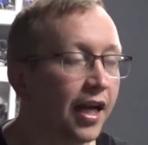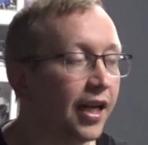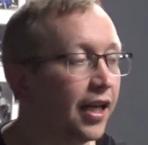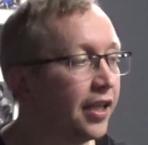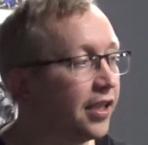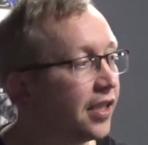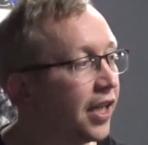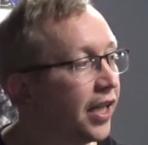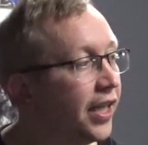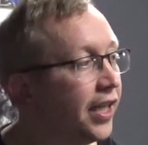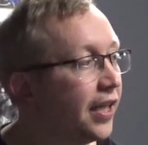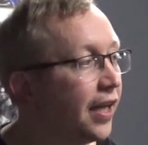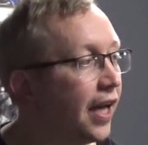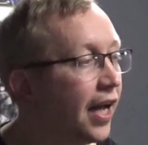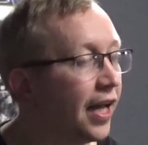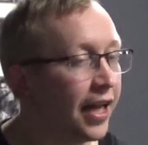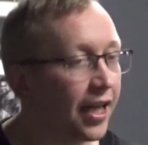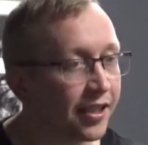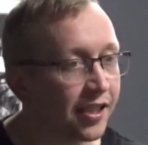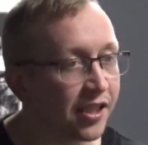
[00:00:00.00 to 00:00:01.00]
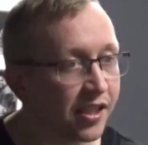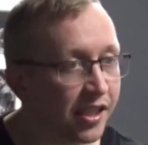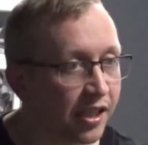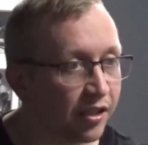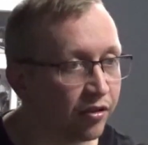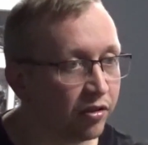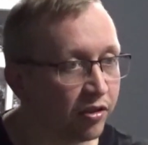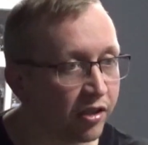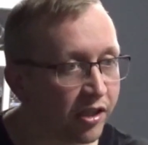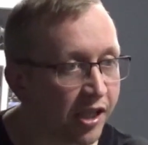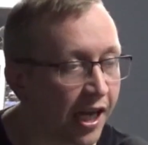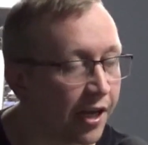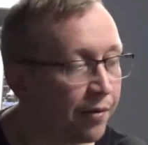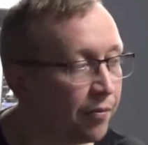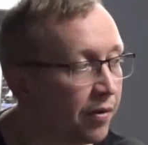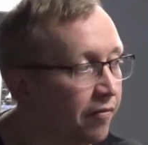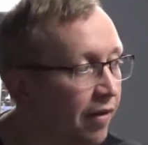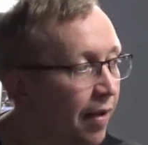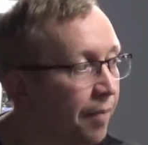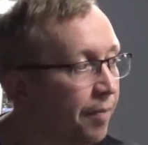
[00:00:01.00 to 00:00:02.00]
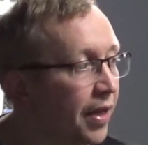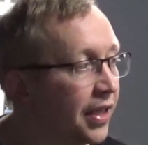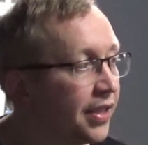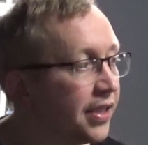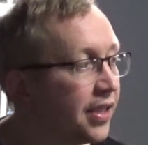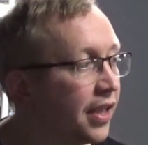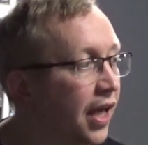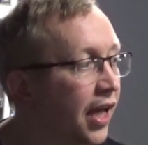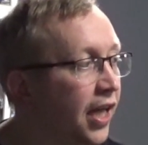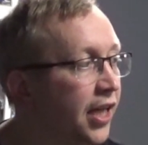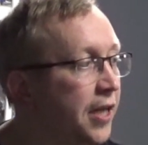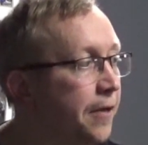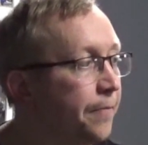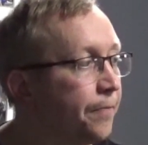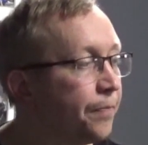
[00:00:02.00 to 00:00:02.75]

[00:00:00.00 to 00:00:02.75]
And I was like, and that's still the same with Redmen today.